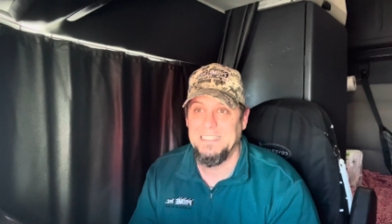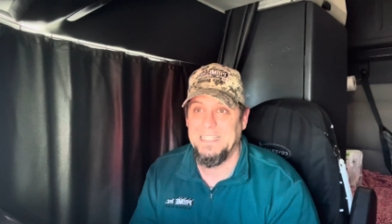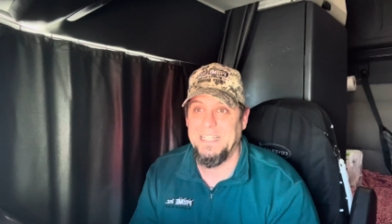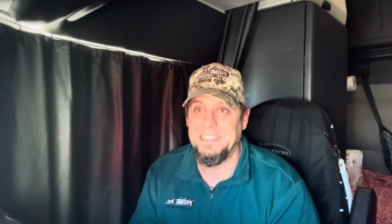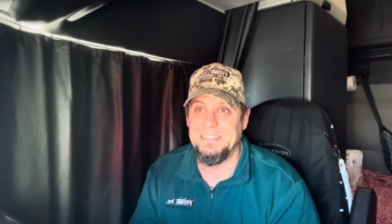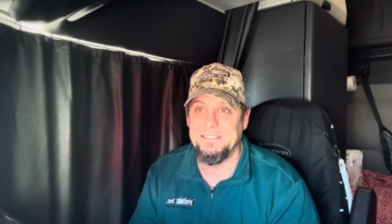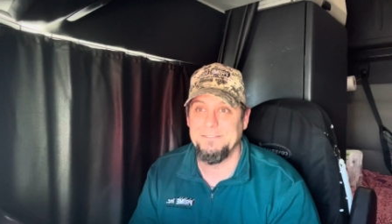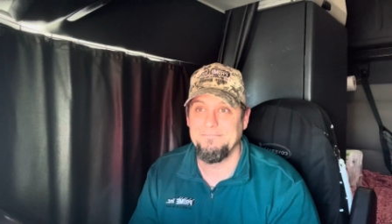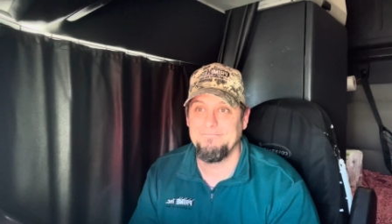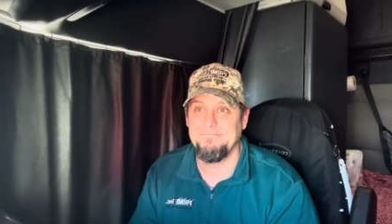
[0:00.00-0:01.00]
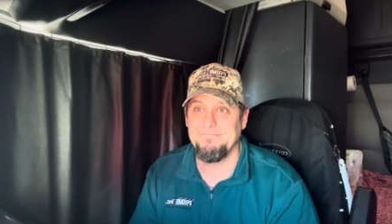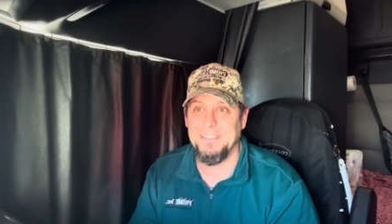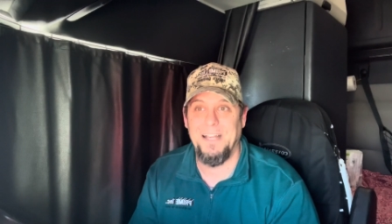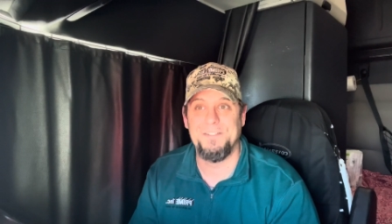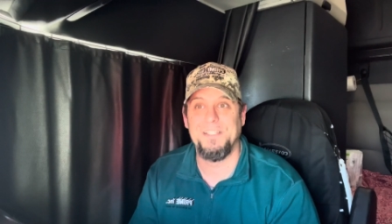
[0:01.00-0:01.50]
And
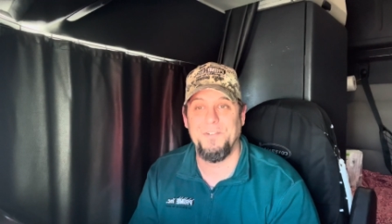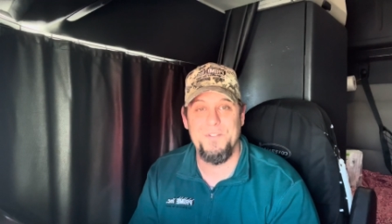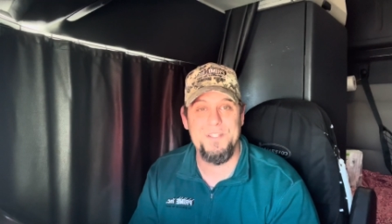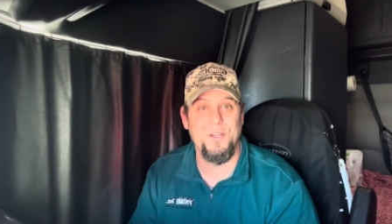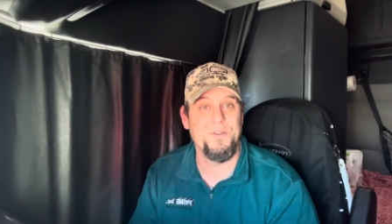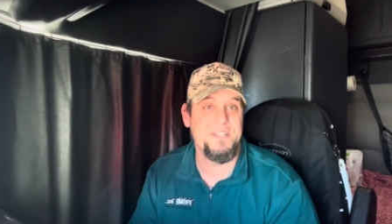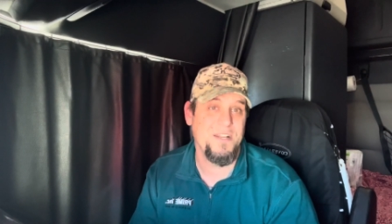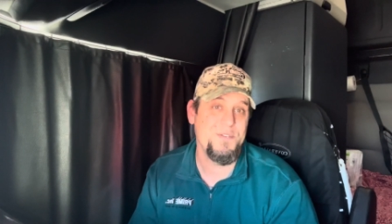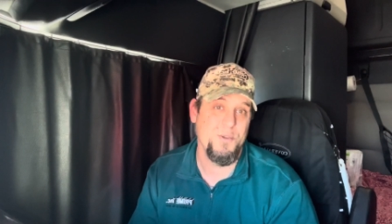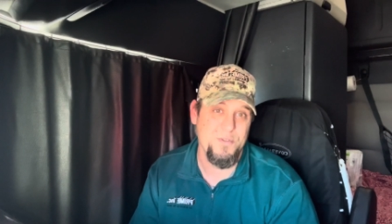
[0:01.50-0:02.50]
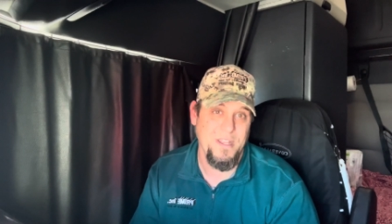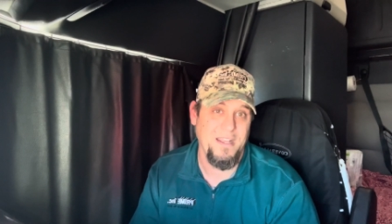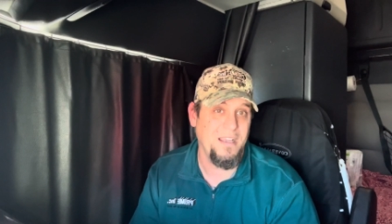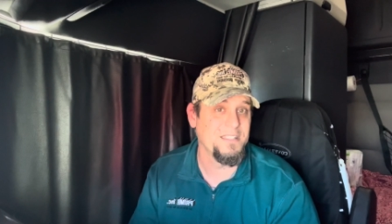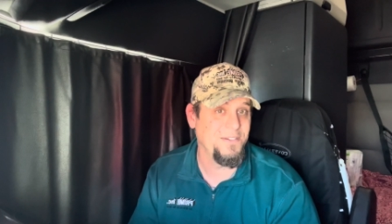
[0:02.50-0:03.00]
I'll deliver this load instead of
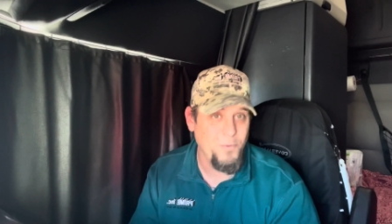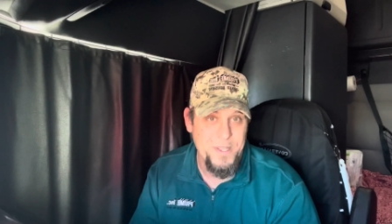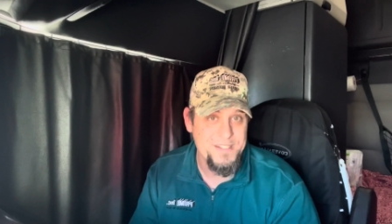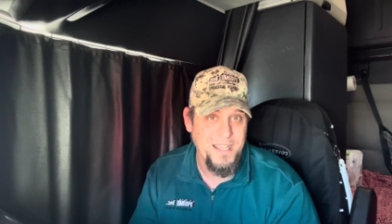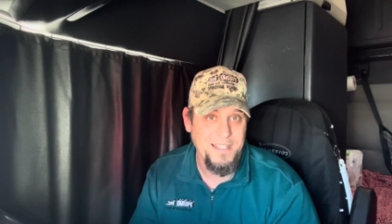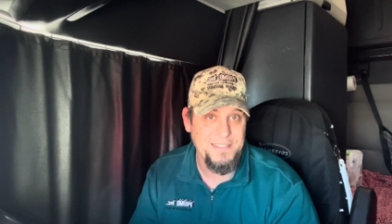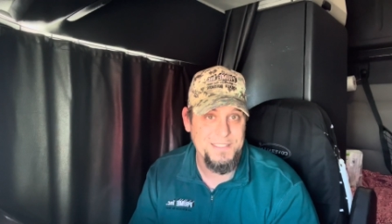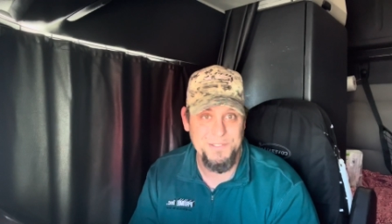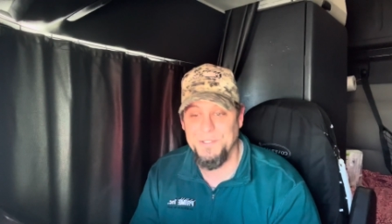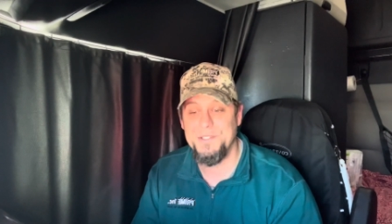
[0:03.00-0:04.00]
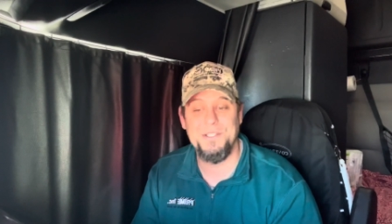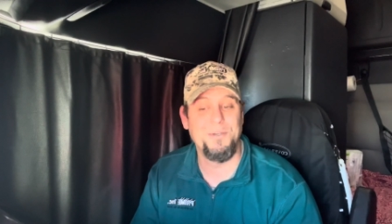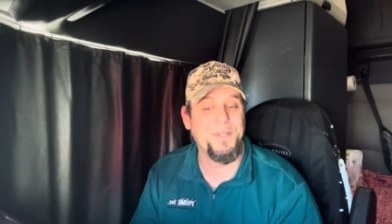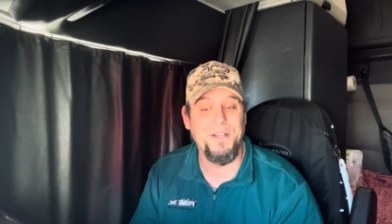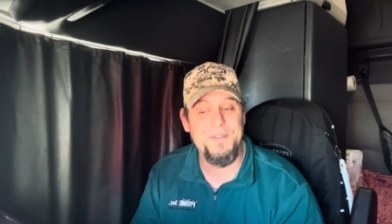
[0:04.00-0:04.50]
Tuesday. I'll deliver Wednesday, so it'll
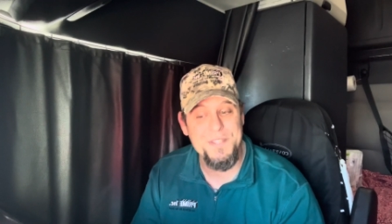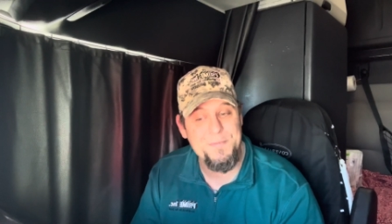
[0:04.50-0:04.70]
still be on this